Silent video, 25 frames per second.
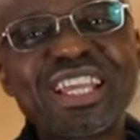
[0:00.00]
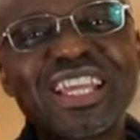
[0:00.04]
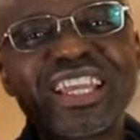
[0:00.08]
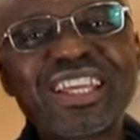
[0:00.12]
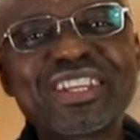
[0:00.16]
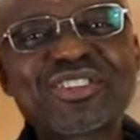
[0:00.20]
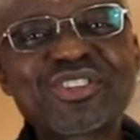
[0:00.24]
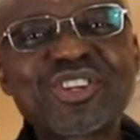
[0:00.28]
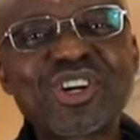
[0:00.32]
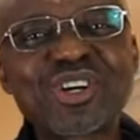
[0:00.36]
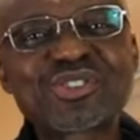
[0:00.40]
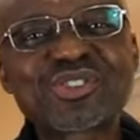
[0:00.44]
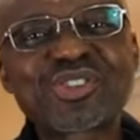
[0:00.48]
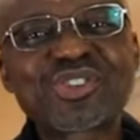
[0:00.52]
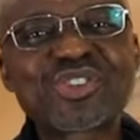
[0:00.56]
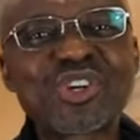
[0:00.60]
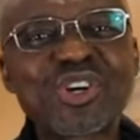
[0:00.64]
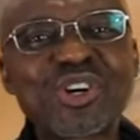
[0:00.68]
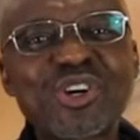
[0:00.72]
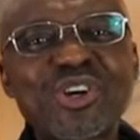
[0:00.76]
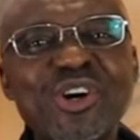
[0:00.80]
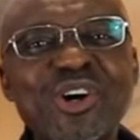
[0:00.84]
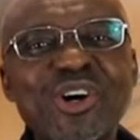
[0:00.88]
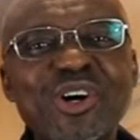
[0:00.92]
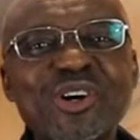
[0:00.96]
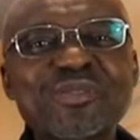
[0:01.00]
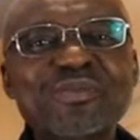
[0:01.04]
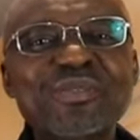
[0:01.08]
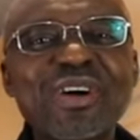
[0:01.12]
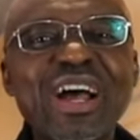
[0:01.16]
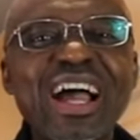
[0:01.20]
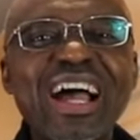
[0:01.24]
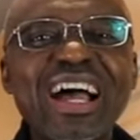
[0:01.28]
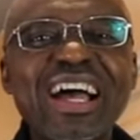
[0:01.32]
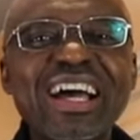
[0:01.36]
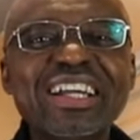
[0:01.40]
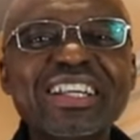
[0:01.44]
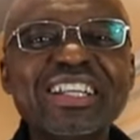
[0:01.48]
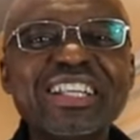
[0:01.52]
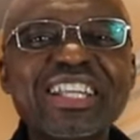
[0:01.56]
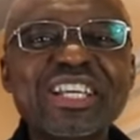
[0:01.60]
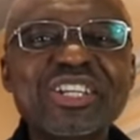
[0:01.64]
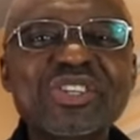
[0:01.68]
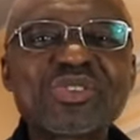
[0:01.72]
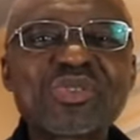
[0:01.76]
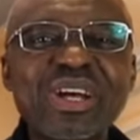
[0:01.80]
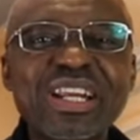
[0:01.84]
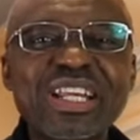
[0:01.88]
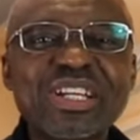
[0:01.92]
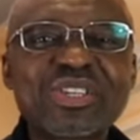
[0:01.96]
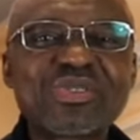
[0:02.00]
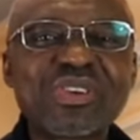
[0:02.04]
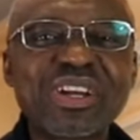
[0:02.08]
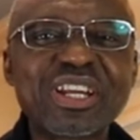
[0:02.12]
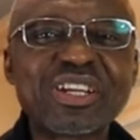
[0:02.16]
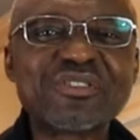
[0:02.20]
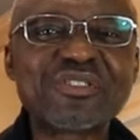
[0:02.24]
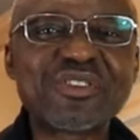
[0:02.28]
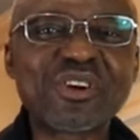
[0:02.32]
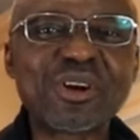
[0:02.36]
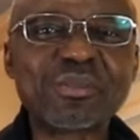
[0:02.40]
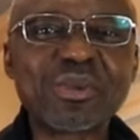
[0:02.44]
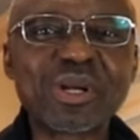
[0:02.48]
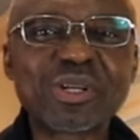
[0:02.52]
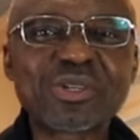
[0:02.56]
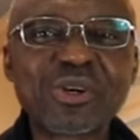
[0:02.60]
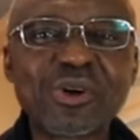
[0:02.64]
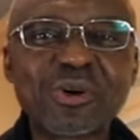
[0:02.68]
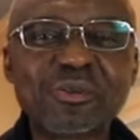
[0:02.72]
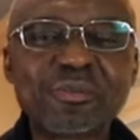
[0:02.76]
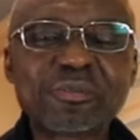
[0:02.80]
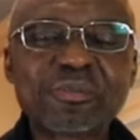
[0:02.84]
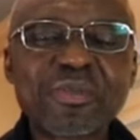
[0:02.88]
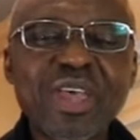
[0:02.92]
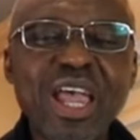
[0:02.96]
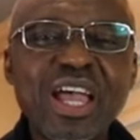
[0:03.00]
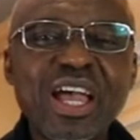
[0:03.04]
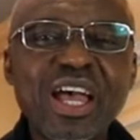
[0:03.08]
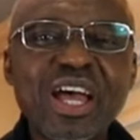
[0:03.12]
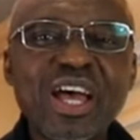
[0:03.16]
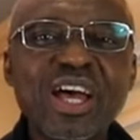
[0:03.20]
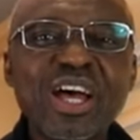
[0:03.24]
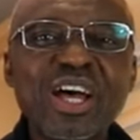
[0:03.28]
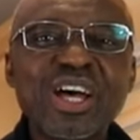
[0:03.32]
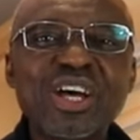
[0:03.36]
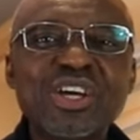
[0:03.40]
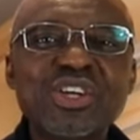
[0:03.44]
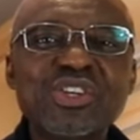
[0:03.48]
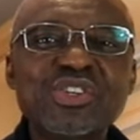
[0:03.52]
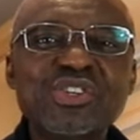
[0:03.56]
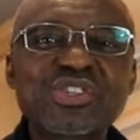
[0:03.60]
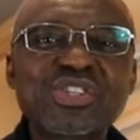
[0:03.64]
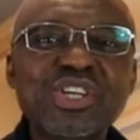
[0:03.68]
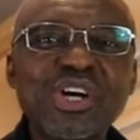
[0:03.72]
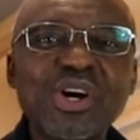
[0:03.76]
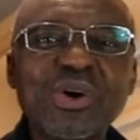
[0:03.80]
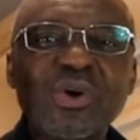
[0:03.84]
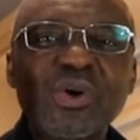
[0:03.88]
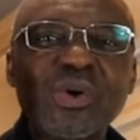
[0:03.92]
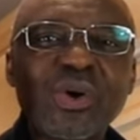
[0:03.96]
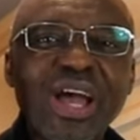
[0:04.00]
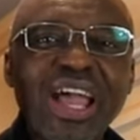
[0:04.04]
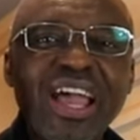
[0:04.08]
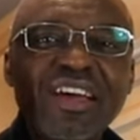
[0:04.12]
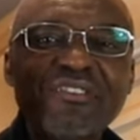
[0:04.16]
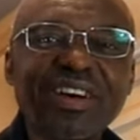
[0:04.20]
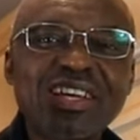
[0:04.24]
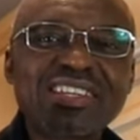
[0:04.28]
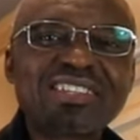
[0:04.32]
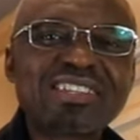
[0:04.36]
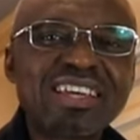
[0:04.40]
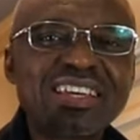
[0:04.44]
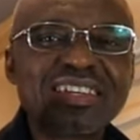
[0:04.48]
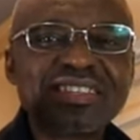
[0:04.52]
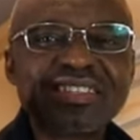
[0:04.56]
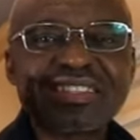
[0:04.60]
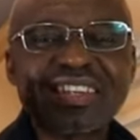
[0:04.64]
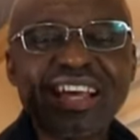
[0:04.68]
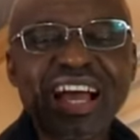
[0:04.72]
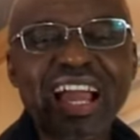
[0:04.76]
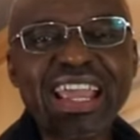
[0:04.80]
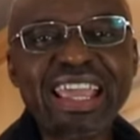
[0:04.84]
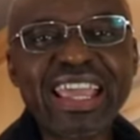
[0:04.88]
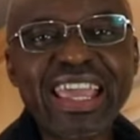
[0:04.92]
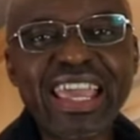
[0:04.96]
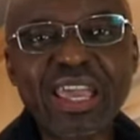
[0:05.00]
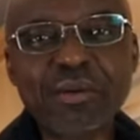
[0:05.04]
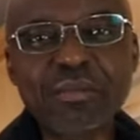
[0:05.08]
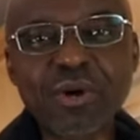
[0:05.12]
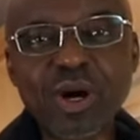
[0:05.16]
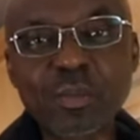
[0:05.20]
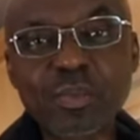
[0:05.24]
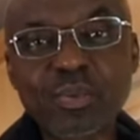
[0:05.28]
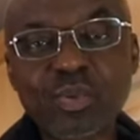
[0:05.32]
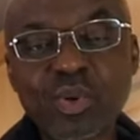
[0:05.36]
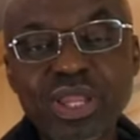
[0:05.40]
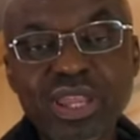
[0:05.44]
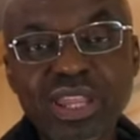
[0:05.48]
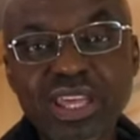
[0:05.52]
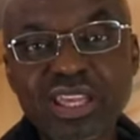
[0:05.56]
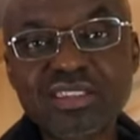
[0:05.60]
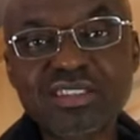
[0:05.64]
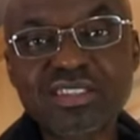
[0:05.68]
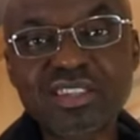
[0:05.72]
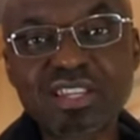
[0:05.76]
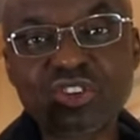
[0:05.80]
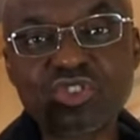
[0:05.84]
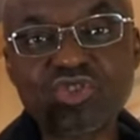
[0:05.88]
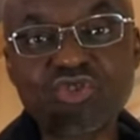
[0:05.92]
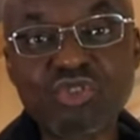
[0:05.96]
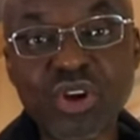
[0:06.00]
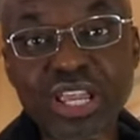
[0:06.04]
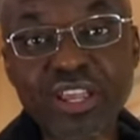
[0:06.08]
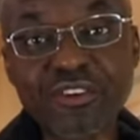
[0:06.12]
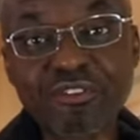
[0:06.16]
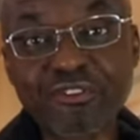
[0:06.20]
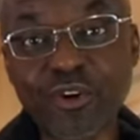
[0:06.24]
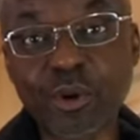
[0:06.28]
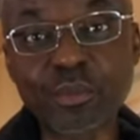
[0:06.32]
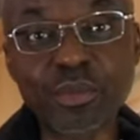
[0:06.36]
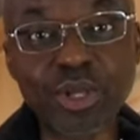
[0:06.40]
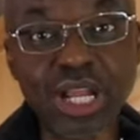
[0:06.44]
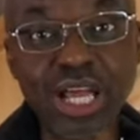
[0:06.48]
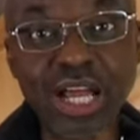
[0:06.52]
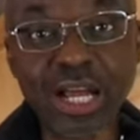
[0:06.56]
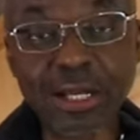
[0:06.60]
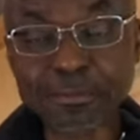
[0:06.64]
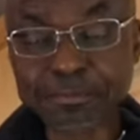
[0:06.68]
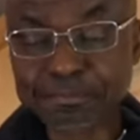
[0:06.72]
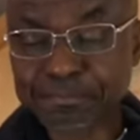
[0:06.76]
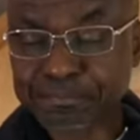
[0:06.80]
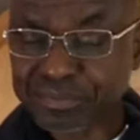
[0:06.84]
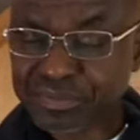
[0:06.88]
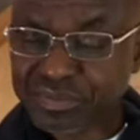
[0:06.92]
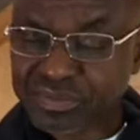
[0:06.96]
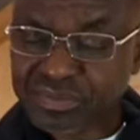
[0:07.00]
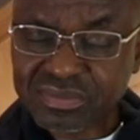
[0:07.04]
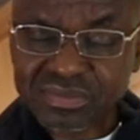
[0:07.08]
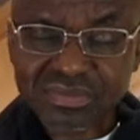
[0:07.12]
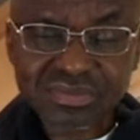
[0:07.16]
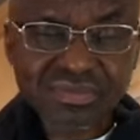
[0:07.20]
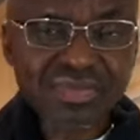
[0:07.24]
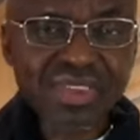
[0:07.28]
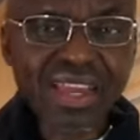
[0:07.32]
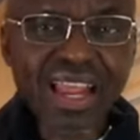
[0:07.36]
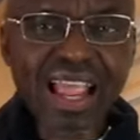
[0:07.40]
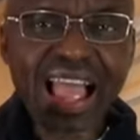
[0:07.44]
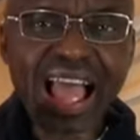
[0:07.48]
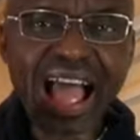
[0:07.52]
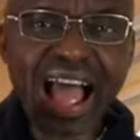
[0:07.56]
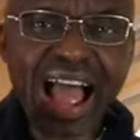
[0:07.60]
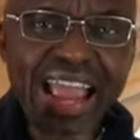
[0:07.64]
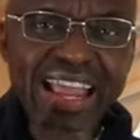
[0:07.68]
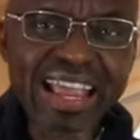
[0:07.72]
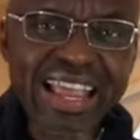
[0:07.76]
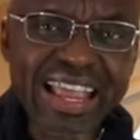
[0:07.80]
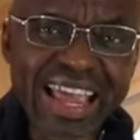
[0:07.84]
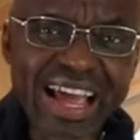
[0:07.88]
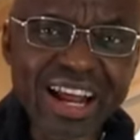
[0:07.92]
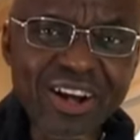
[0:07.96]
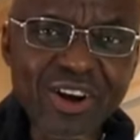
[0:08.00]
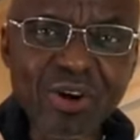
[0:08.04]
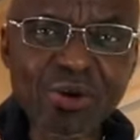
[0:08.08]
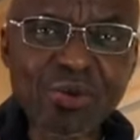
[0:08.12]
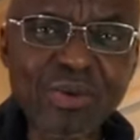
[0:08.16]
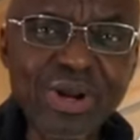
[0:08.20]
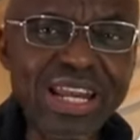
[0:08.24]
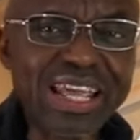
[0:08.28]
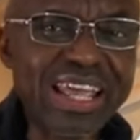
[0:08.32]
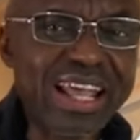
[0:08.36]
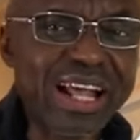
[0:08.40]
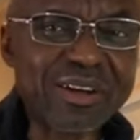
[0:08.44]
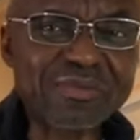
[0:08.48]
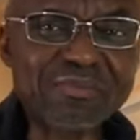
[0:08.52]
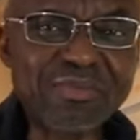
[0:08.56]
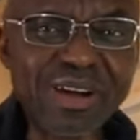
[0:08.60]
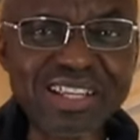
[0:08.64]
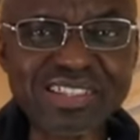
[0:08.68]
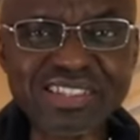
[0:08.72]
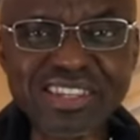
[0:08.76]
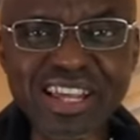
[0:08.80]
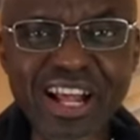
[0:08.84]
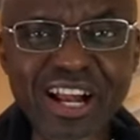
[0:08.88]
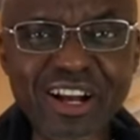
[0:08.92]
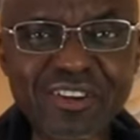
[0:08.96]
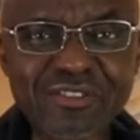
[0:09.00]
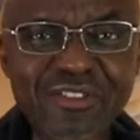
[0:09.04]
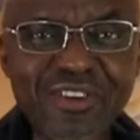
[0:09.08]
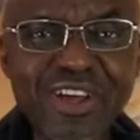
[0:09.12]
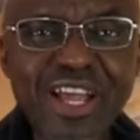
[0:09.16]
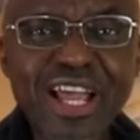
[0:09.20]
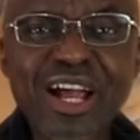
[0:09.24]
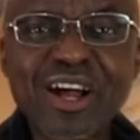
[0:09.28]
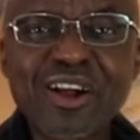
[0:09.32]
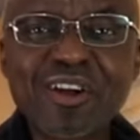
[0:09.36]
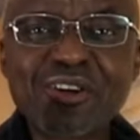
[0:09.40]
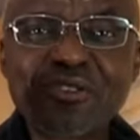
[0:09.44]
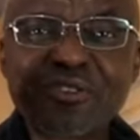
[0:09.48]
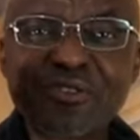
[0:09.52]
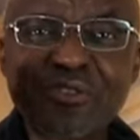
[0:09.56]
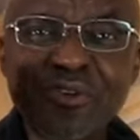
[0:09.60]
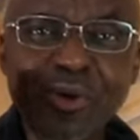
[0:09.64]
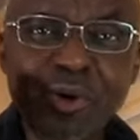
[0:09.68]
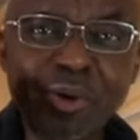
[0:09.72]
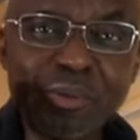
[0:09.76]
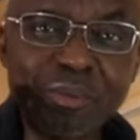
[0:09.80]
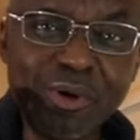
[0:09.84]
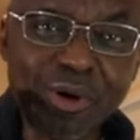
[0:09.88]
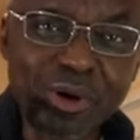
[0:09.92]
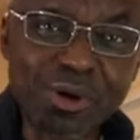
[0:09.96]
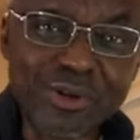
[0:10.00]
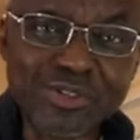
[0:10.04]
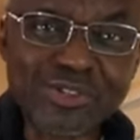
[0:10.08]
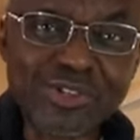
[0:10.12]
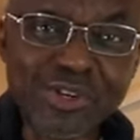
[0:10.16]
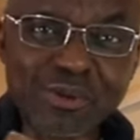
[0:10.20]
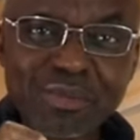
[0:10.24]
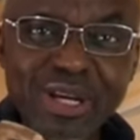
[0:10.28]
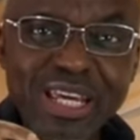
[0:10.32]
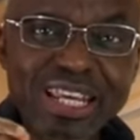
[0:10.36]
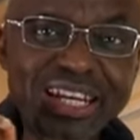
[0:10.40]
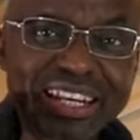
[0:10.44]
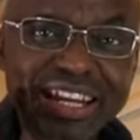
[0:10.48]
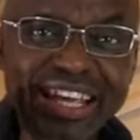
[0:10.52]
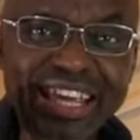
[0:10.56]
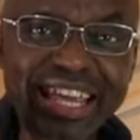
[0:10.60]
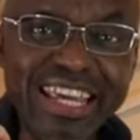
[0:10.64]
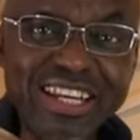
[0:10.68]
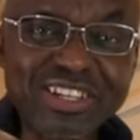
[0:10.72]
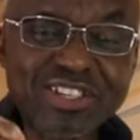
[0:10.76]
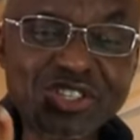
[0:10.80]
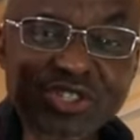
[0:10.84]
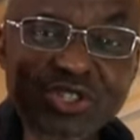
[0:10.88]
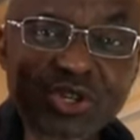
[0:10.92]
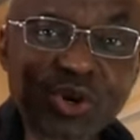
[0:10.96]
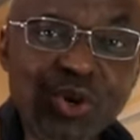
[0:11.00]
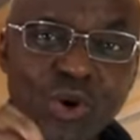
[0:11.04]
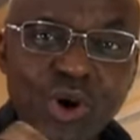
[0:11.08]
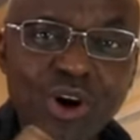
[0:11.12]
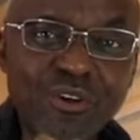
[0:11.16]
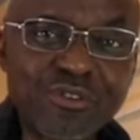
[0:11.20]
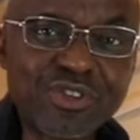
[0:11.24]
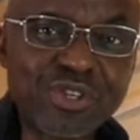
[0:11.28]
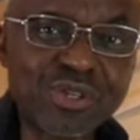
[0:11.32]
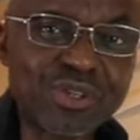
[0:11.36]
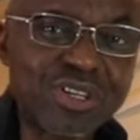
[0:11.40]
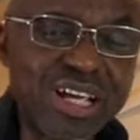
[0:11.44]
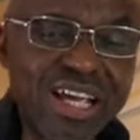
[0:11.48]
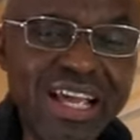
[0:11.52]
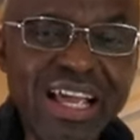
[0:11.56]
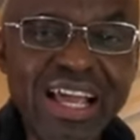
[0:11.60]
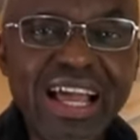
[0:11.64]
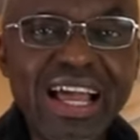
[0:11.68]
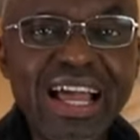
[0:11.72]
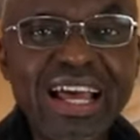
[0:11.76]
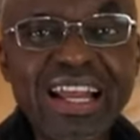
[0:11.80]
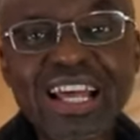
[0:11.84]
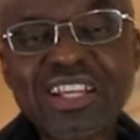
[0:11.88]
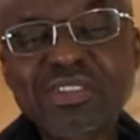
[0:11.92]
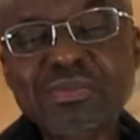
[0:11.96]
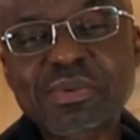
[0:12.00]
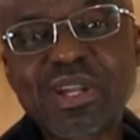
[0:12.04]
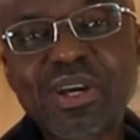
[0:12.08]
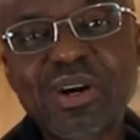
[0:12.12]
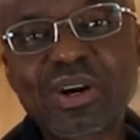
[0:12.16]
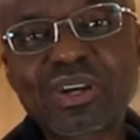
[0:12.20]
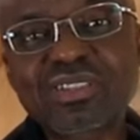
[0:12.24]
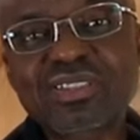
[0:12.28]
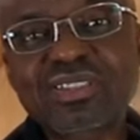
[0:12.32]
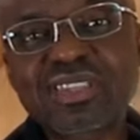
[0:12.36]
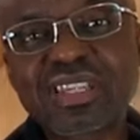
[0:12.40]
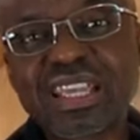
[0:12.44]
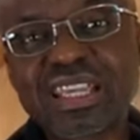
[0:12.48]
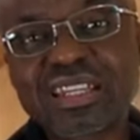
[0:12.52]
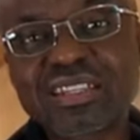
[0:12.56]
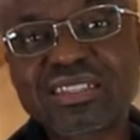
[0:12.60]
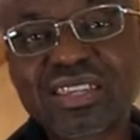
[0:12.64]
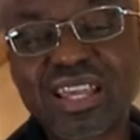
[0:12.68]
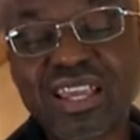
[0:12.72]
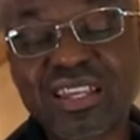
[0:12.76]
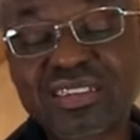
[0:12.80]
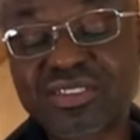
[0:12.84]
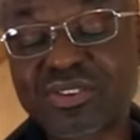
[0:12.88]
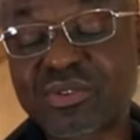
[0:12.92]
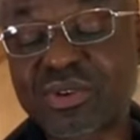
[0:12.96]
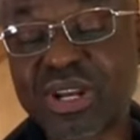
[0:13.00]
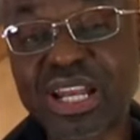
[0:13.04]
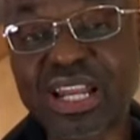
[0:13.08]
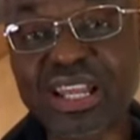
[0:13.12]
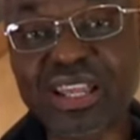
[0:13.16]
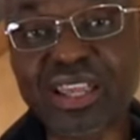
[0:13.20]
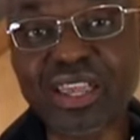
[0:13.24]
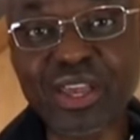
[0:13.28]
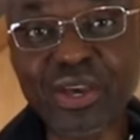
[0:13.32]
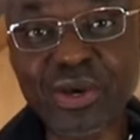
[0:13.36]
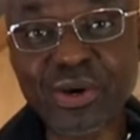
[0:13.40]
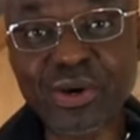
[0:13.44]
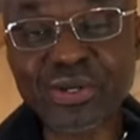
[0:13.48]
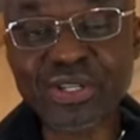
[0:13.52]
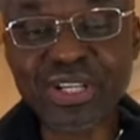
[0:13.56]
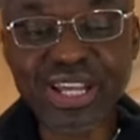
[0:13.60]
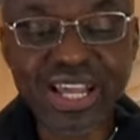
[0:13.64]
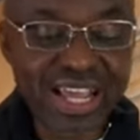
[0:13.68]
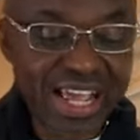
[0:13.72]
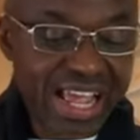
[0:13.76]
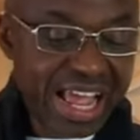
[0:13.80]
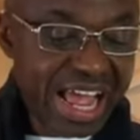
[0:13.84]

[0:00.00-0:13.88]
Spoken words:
the drjoe.com and the 2020 forum.com. So ever since I came up with this drink formula, I cannot really help myself from consuming it so often. And that's because it tastes really good.